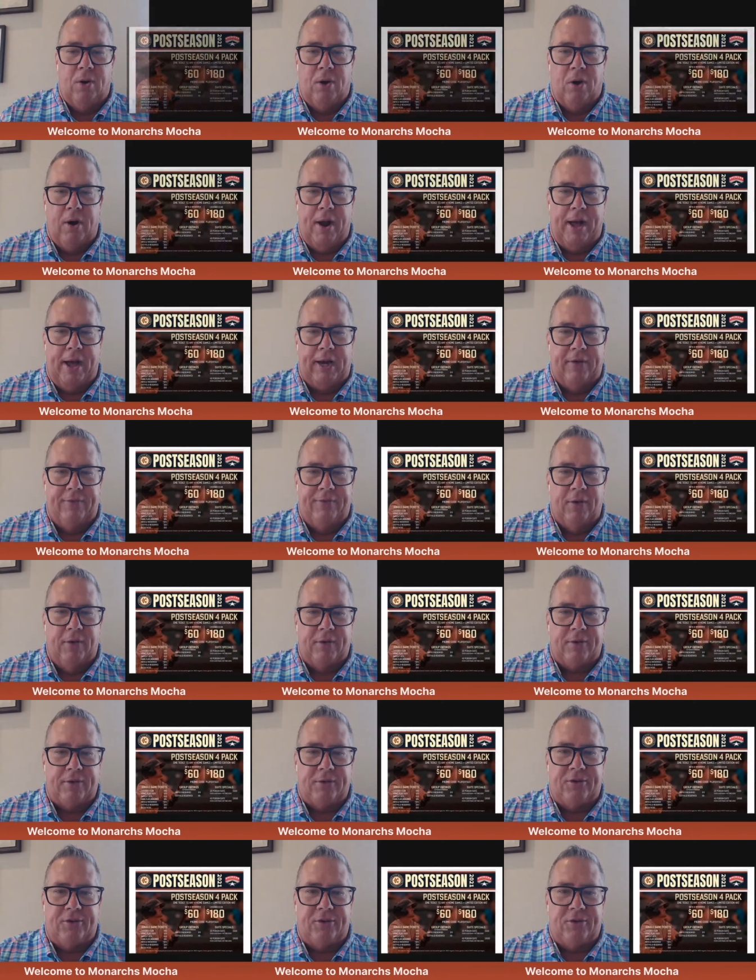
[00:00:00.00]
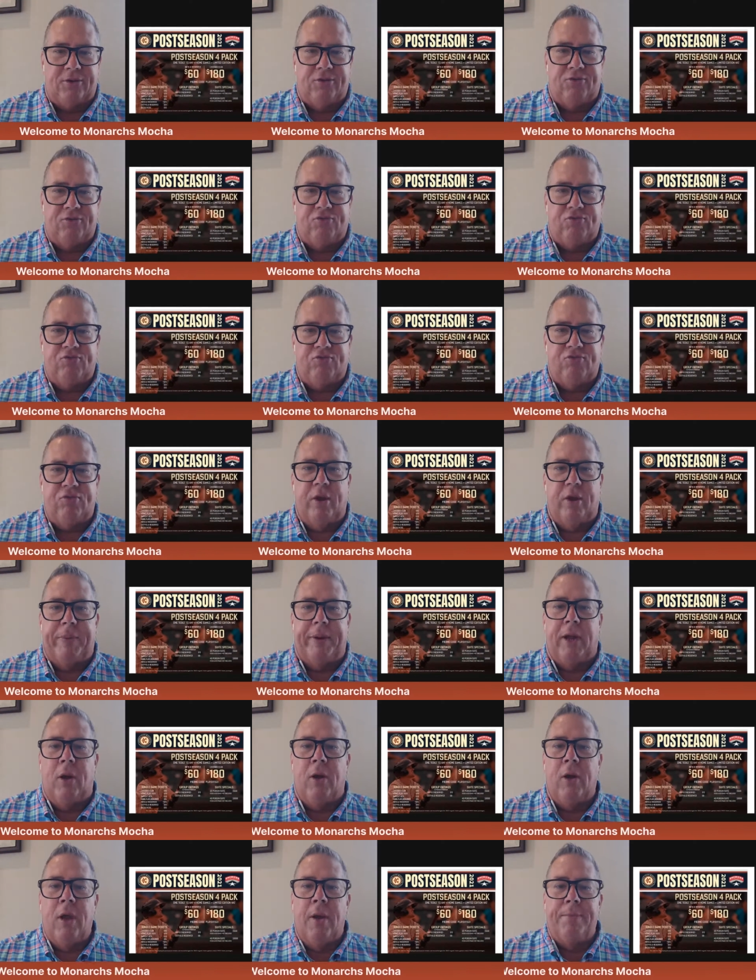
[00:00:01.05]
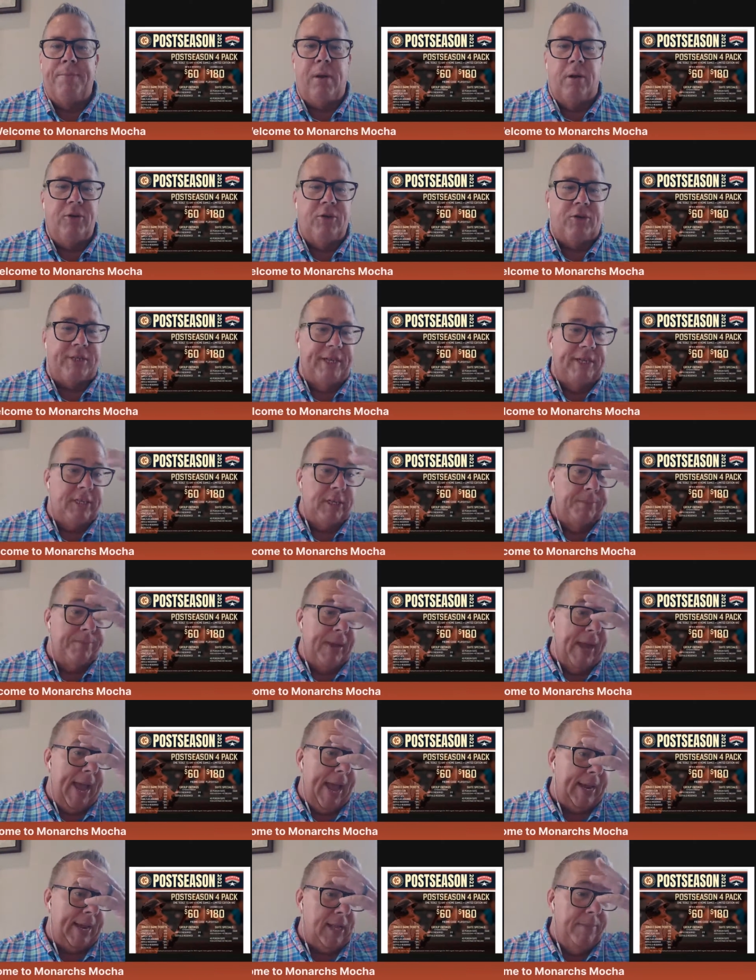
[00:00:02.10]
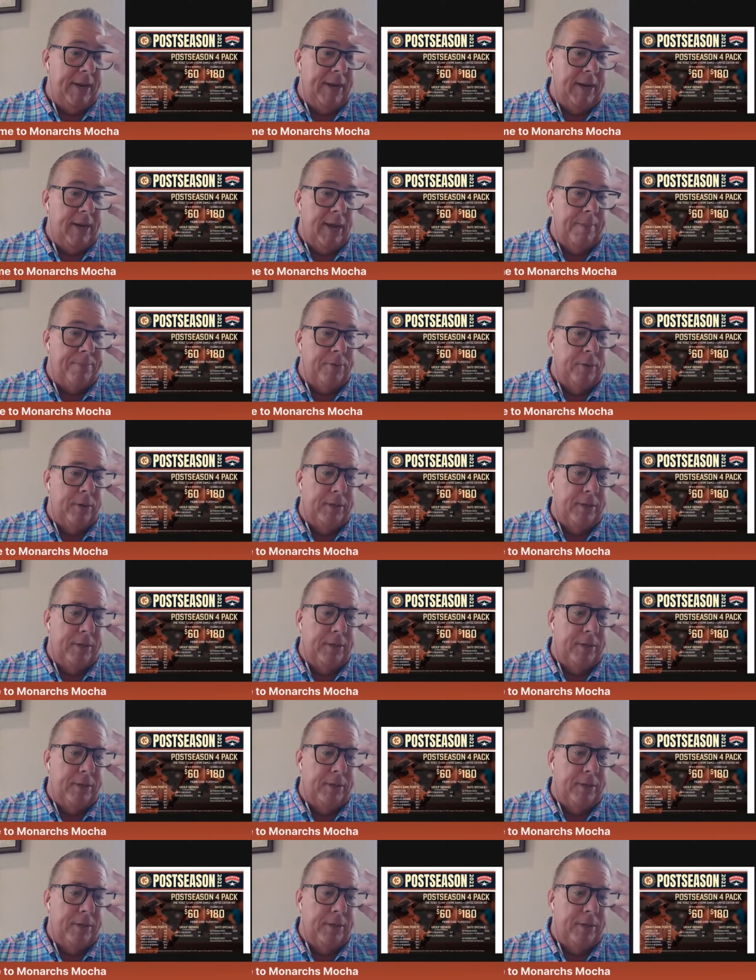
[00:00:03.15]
righty, folks. There we go. Postseason pack. Let me bring